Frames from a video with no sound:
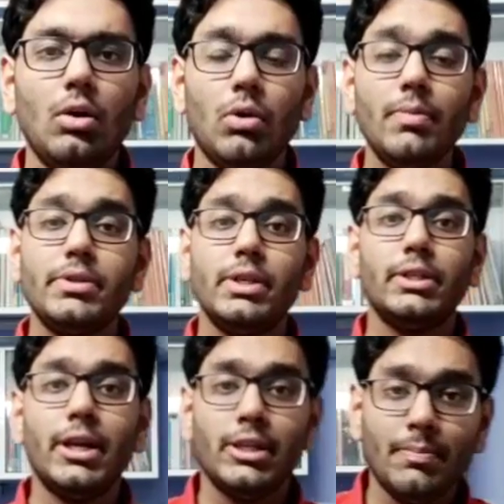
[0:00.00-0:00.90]
One mistake
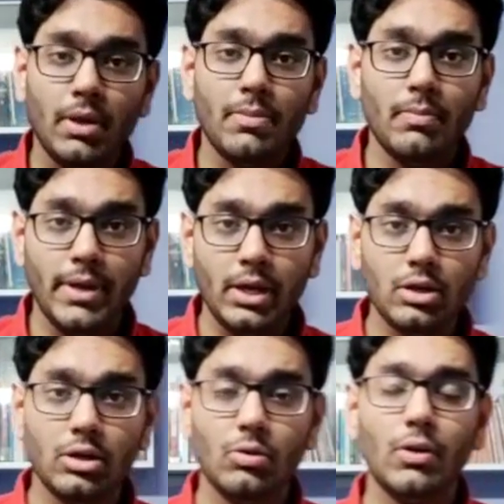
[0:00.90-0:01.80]
that I think people make
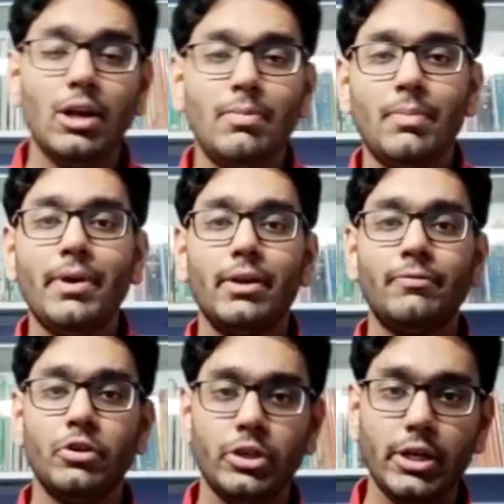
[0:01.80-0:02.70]
while
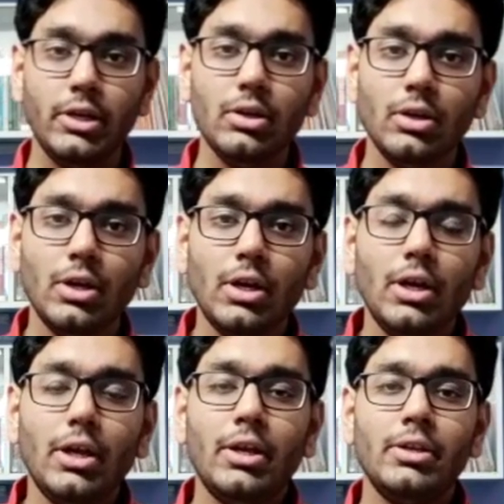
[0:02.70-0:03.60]
preparing for JEE
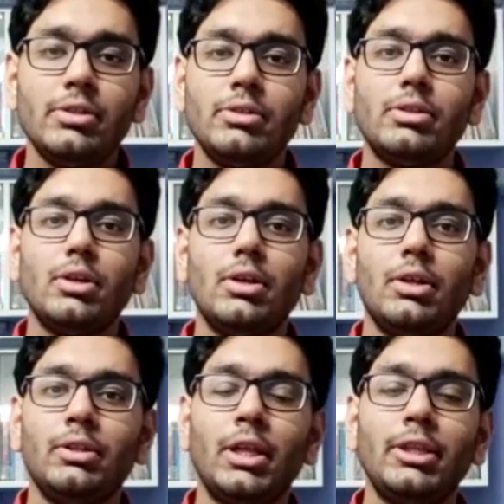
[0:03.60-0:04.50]
is
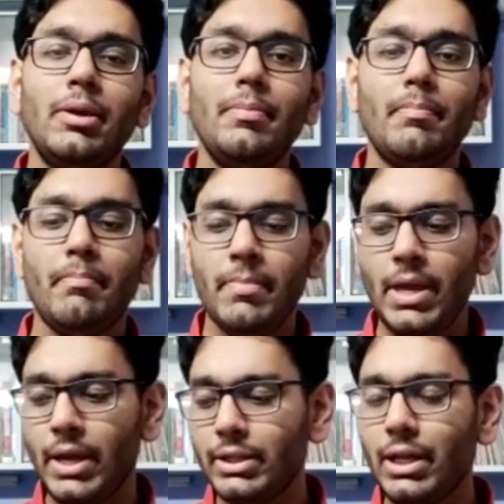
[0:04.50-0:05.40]
that they
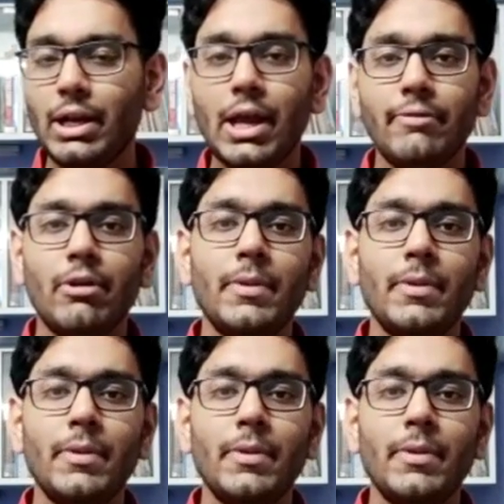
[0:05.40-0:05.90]
make it their life.